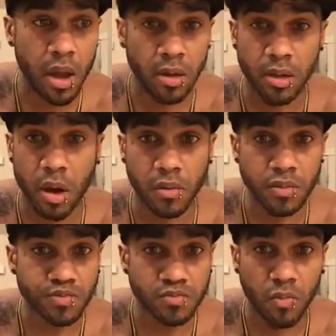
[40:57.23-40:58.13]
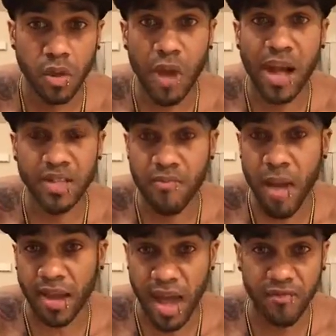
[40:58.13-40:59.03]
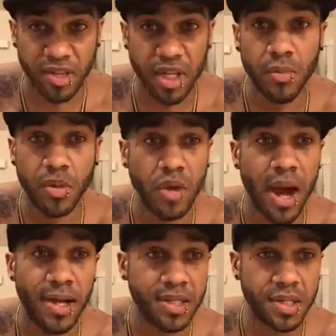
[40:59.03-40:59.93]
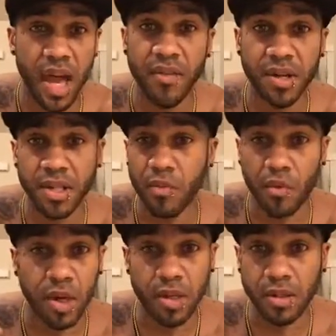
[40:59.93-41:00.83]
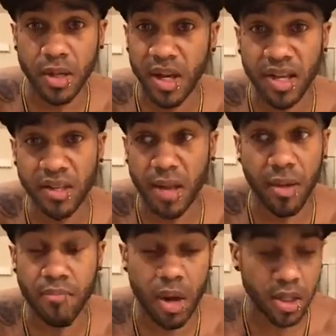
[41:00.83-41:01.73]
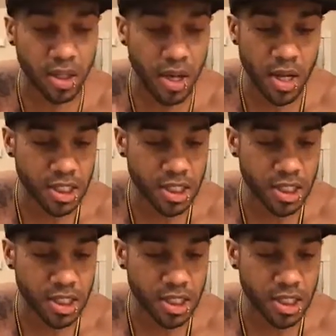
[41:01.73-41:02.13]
You know, you guys have met Kevin, some of you guys. Kevin is a Marine, and he's like my brother.